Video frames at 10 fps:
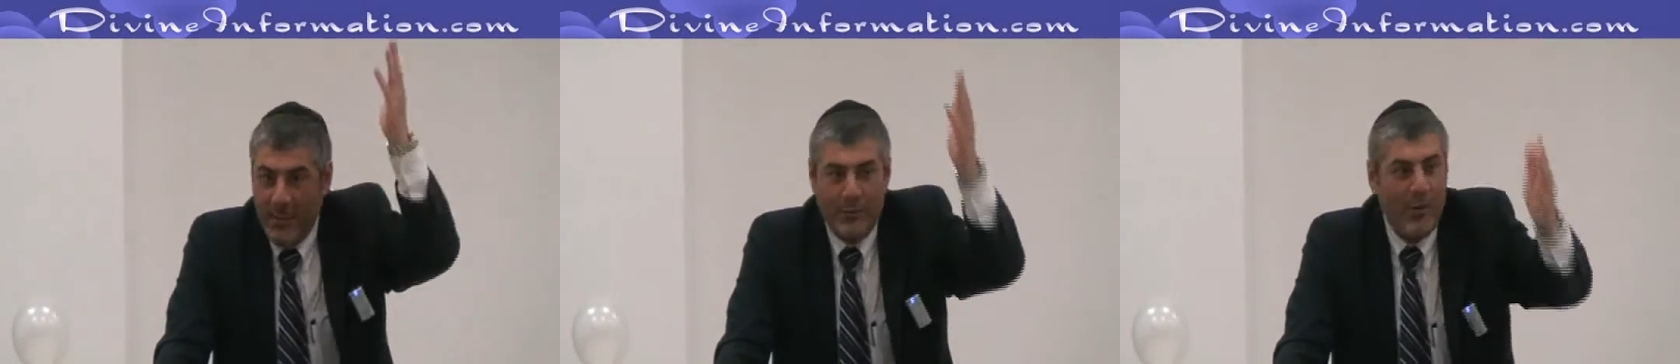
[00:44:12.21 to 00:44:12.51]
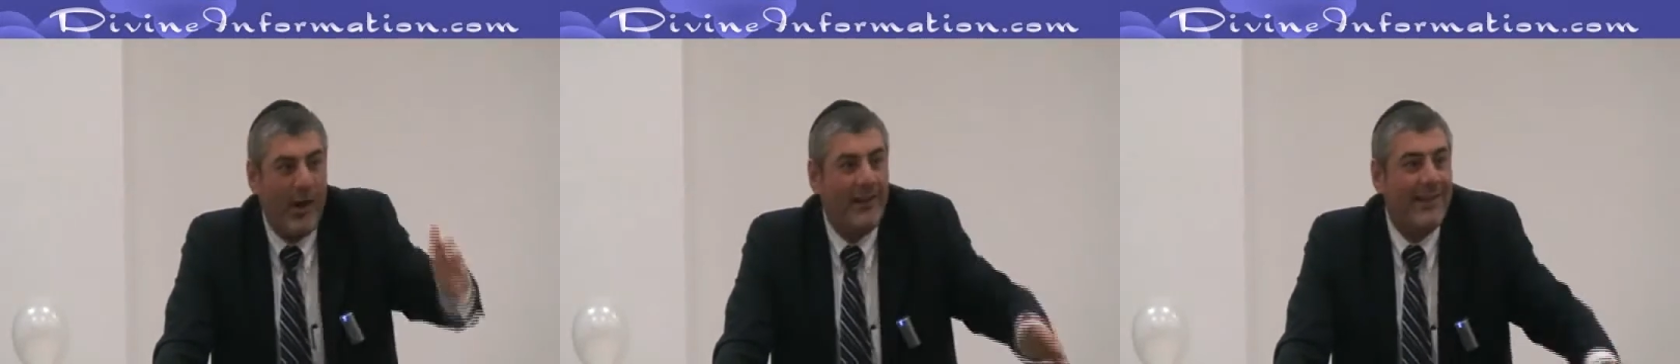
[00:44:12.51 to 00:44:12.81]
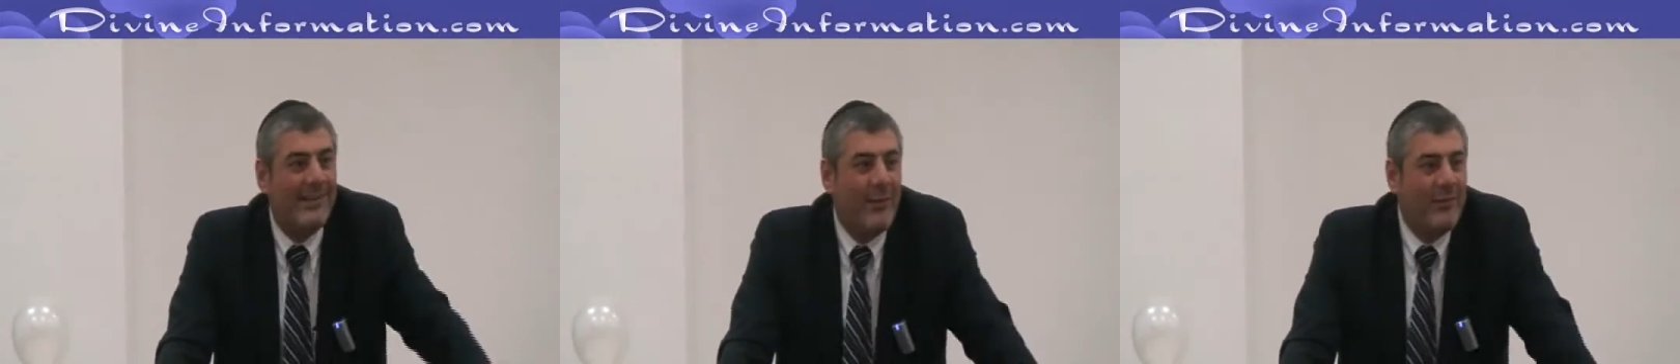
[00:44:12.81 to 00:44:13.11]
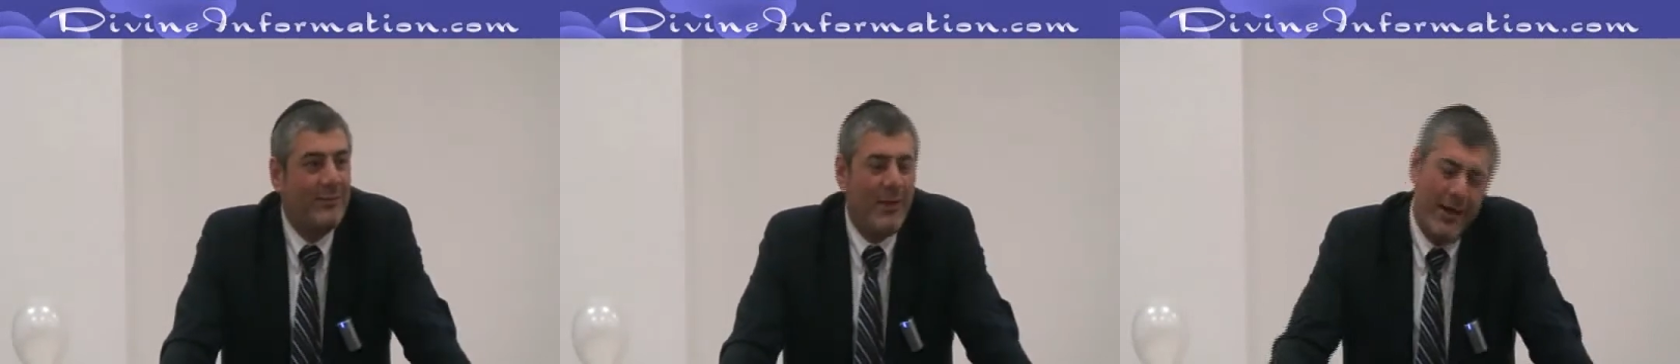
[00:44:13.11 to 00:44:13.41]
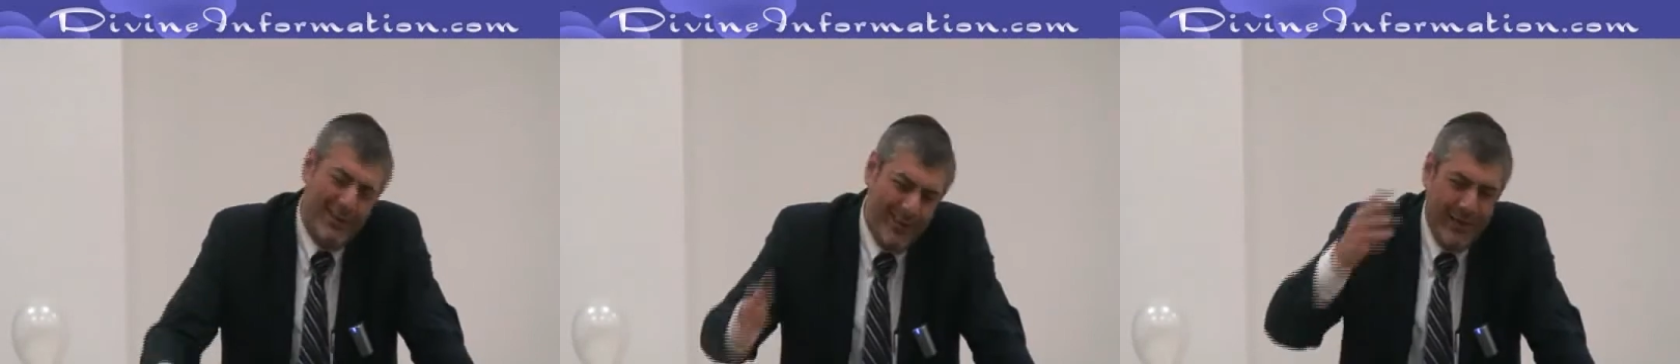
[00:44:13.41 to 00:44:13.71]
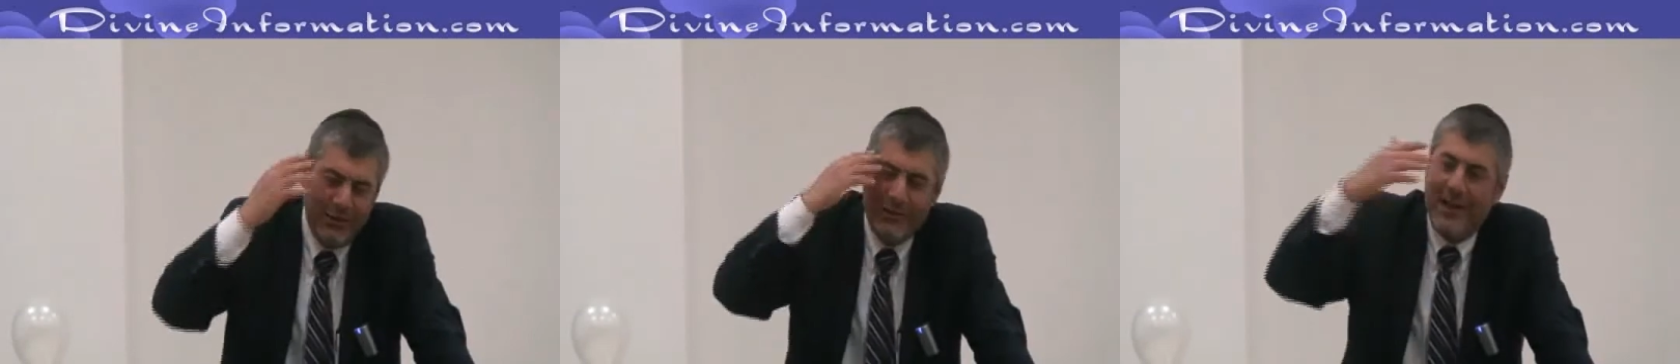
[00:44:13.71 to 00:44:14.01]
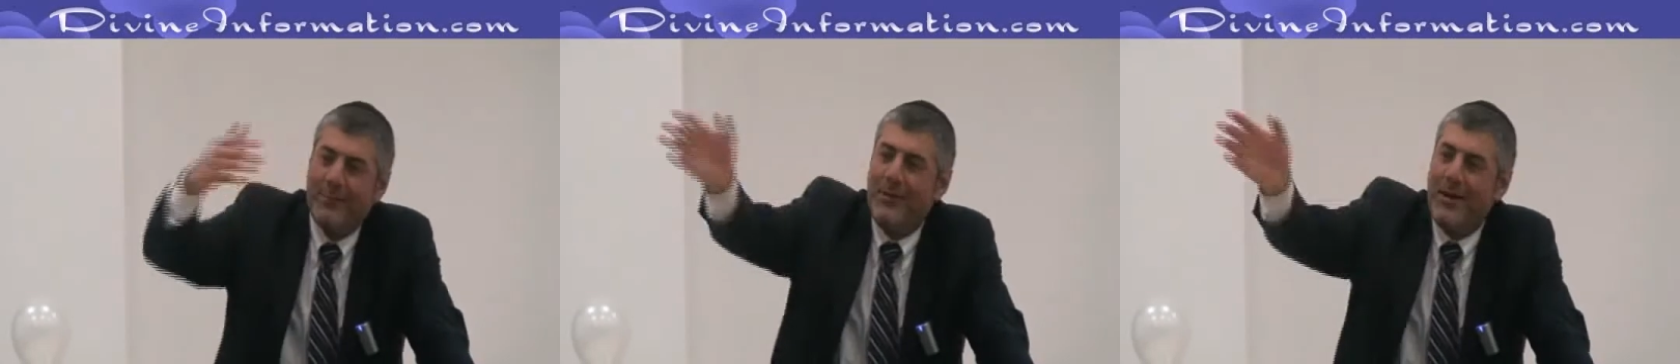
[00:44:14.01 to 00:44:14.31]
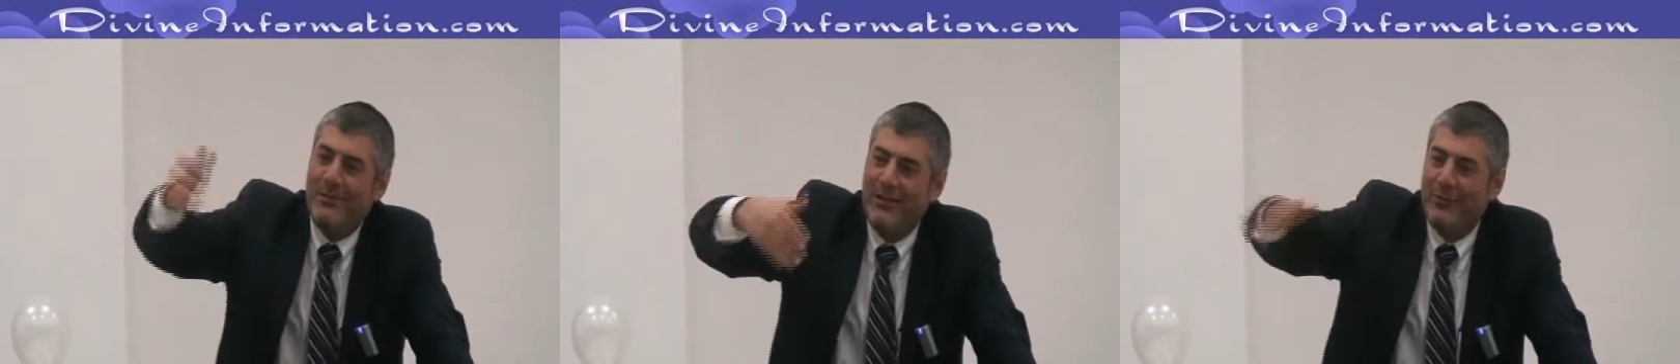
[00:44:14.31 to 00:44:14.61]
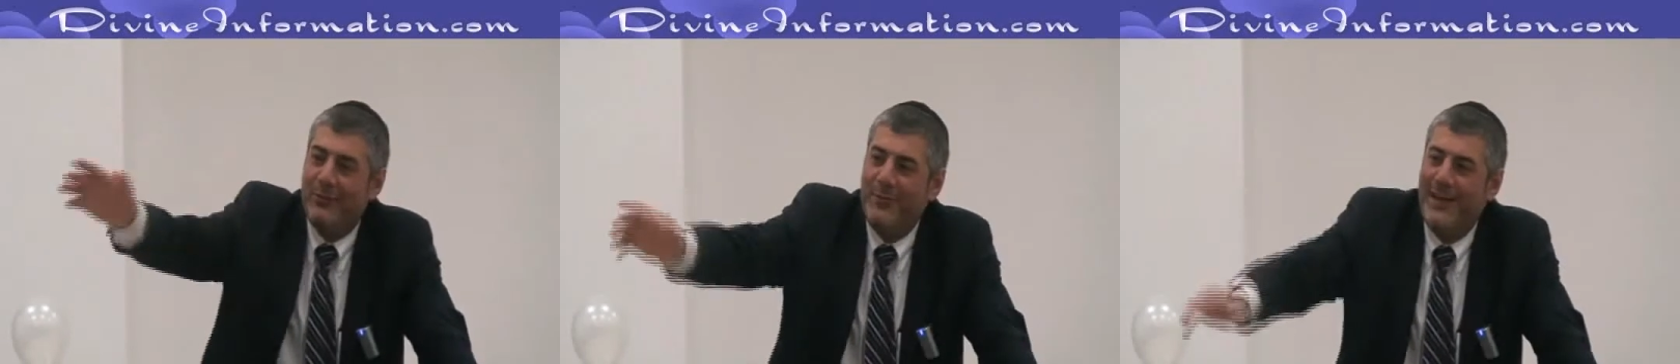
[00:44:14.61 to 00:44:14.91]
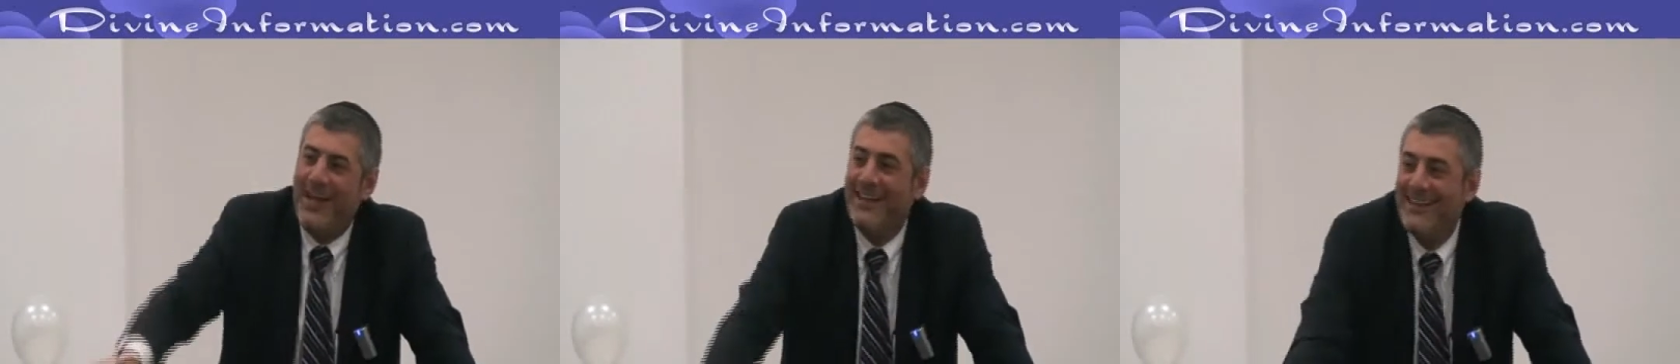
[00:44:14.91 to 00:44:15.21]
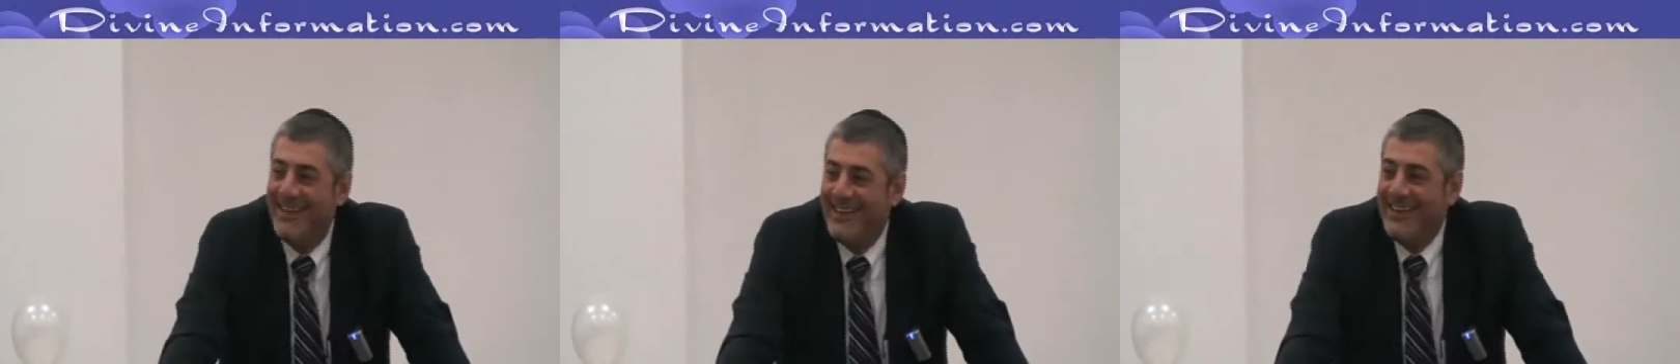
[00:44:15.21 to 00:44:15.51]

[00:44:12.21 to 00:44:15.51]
up to 100,000 miles. I don't like problems with mechanics.